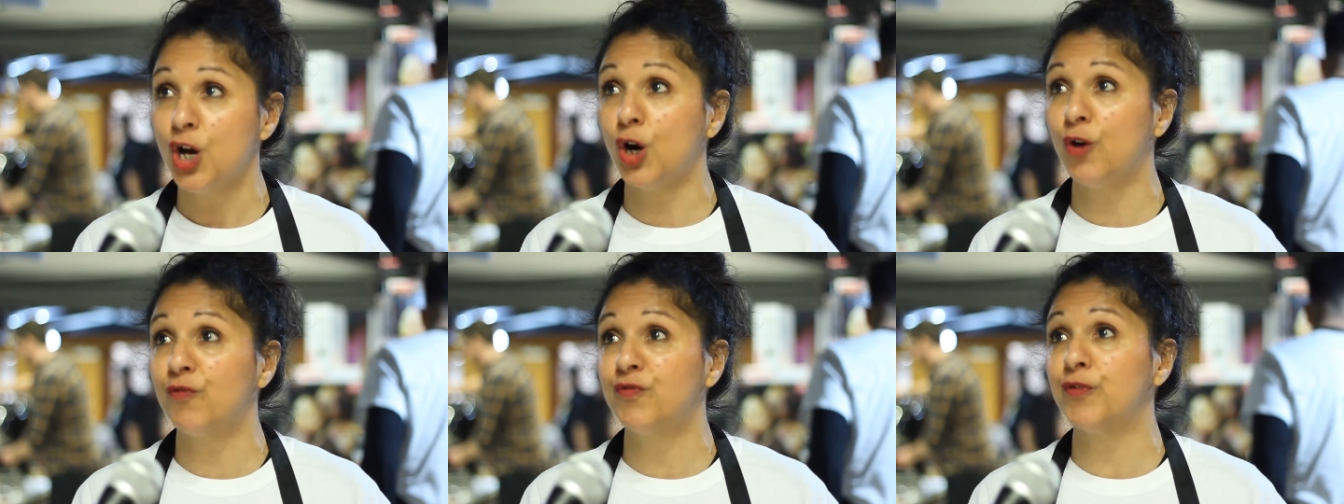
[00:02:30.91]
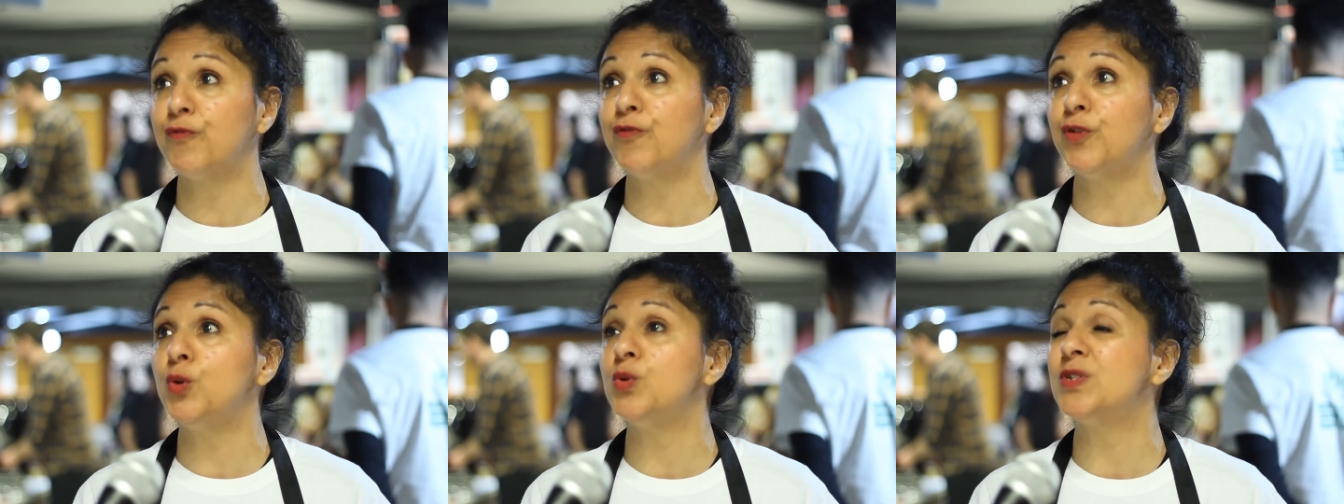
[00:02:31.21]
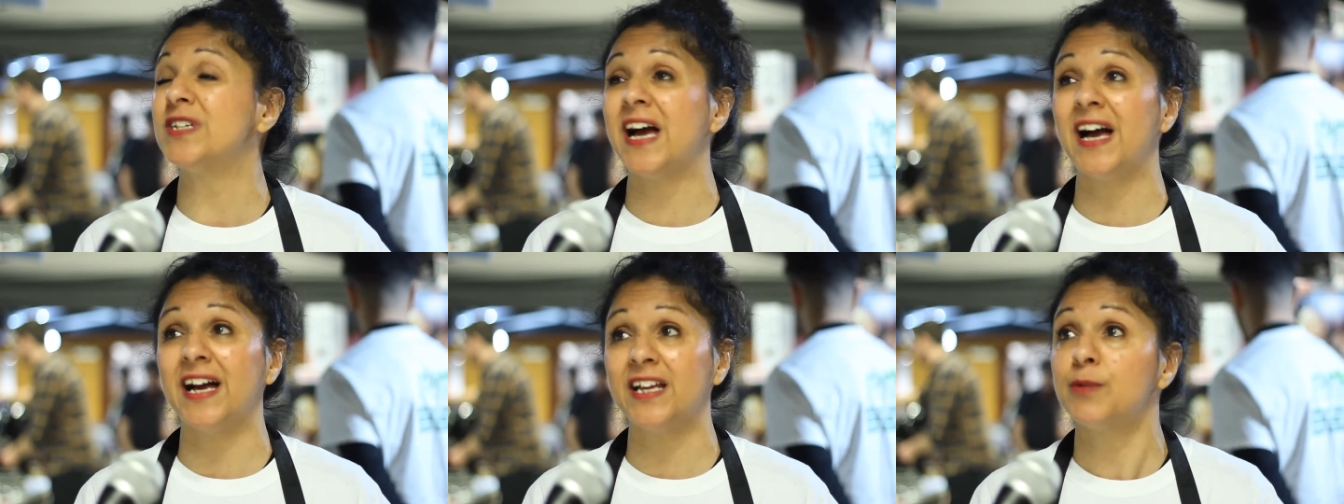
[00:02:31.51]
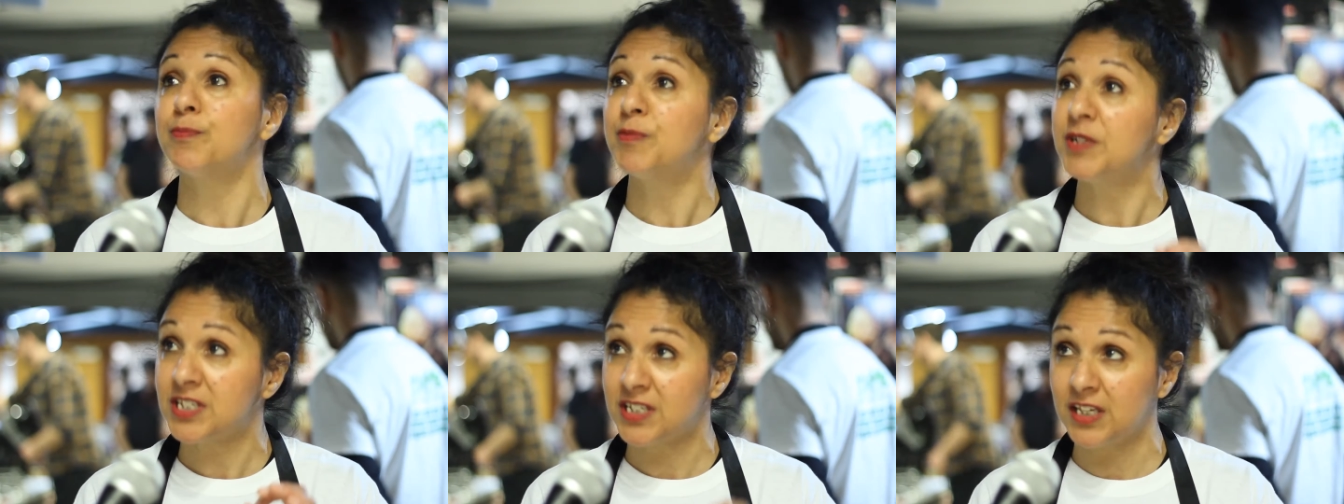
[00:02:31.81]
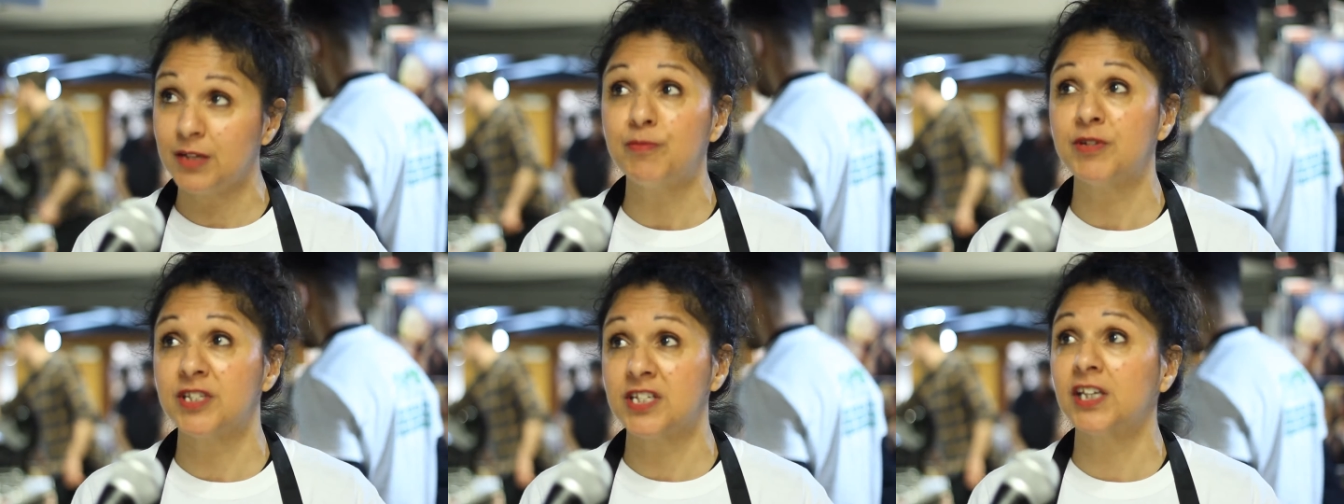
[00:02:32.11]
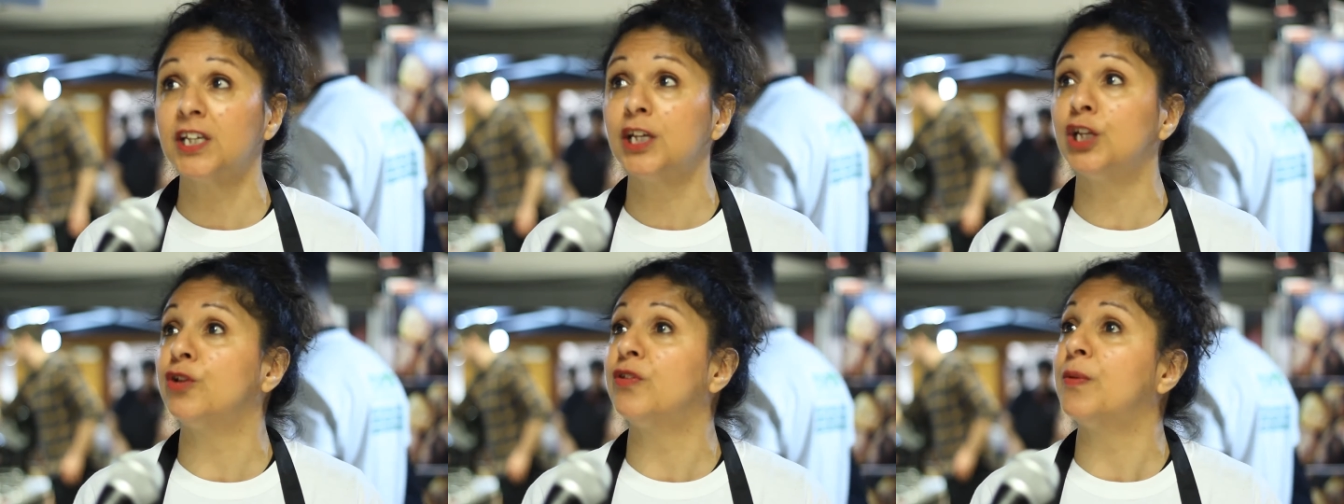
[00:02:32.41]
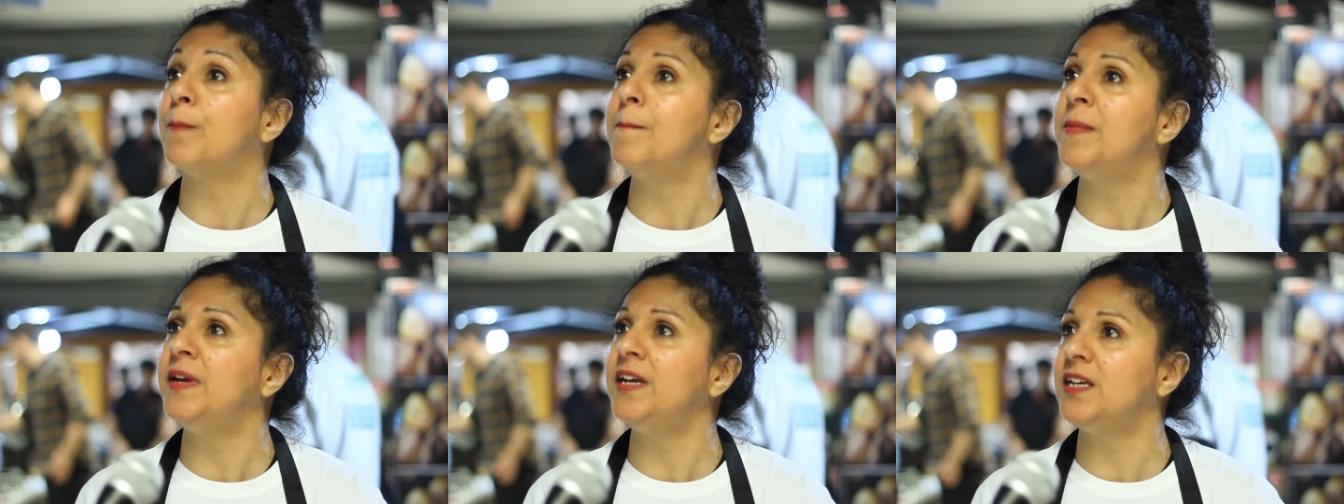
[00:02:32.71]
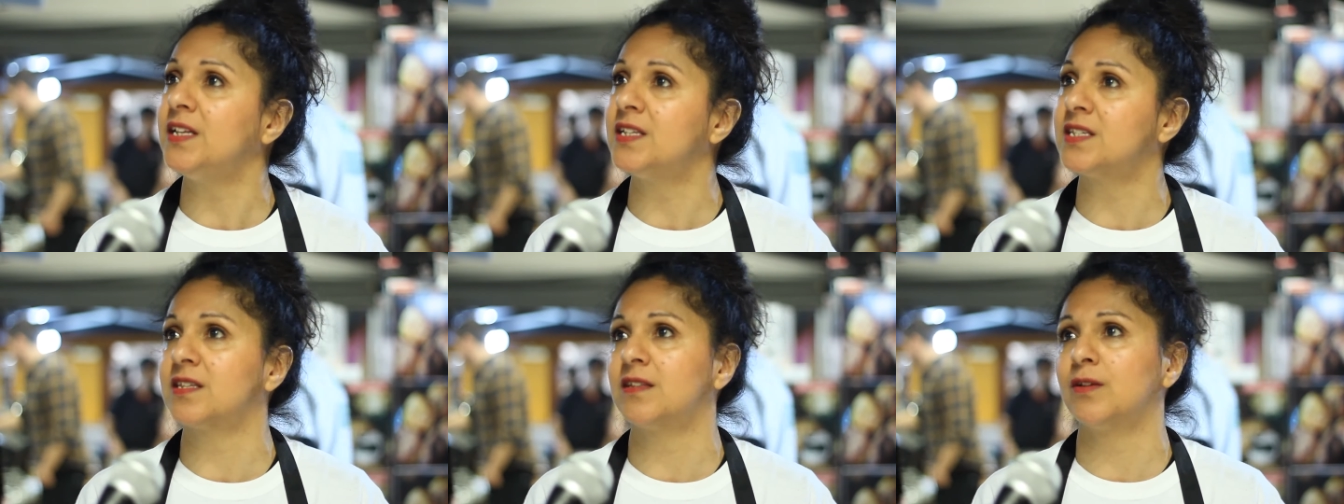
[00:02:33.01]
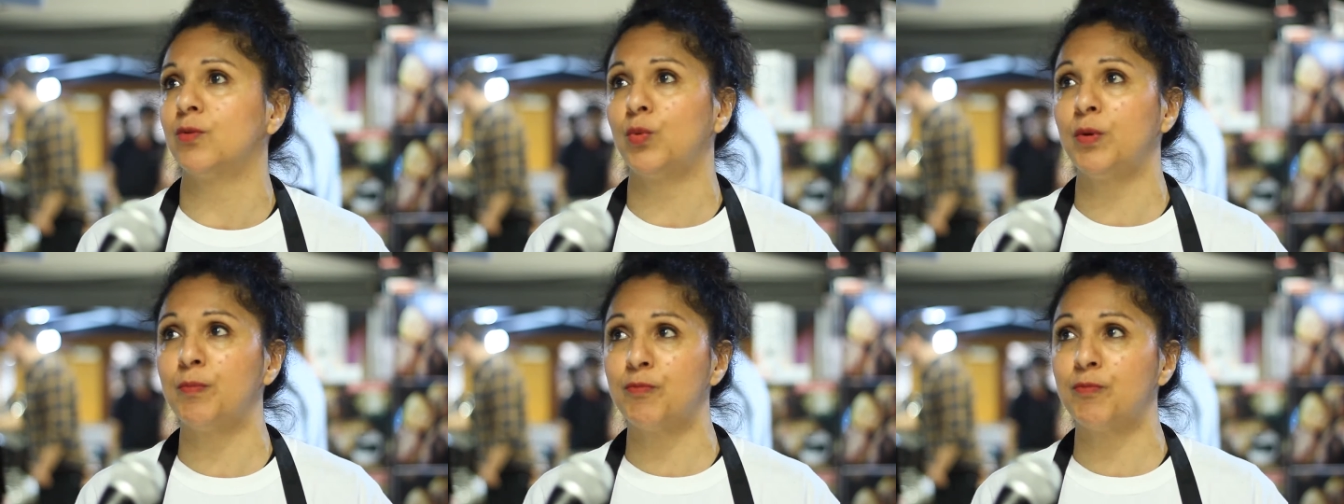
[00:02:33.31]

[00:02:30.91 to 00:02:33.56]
of the food and in particular the meat that